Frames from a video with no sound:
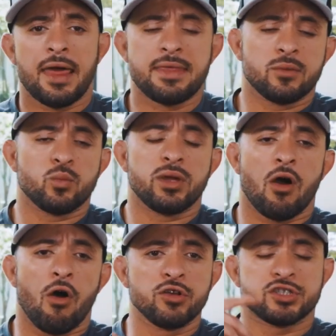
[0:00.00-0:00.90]
And then we
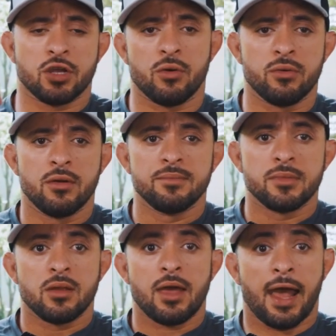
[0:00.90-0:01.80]
also
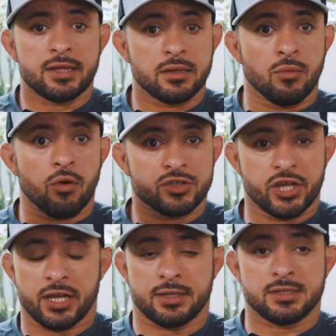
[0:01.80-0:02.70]
added more
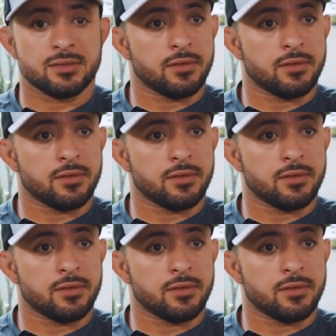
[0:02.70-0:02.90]
chickens,